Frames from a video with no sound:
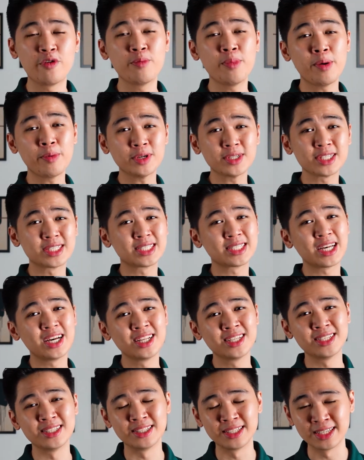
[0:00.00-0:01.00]
remember to style
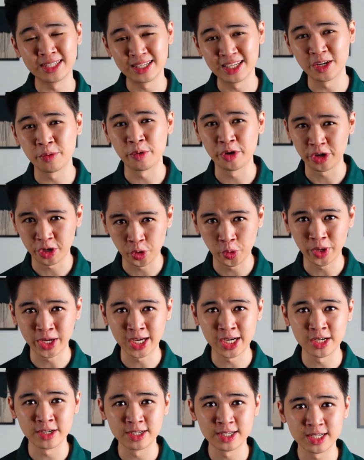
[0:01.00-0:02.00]
it neatly when you're
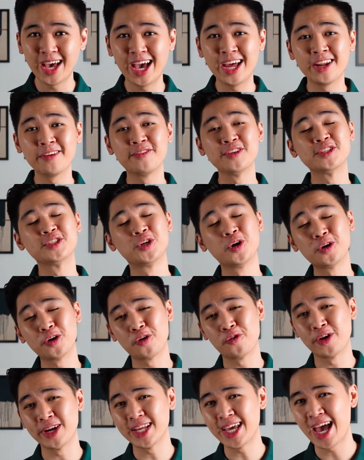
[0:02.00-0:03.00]
going out. And if you don't
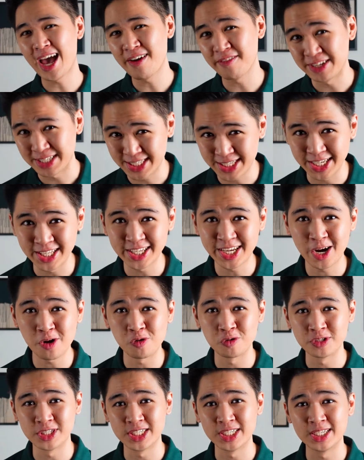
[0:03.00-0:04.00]
already have a skincare
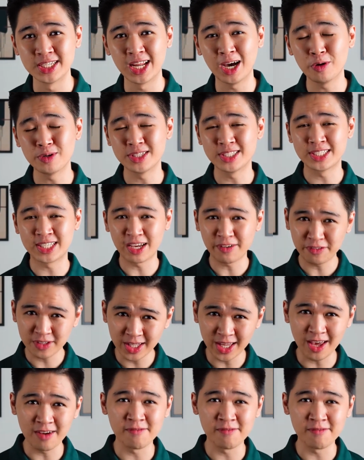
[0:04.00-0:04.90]
routine, I would definitely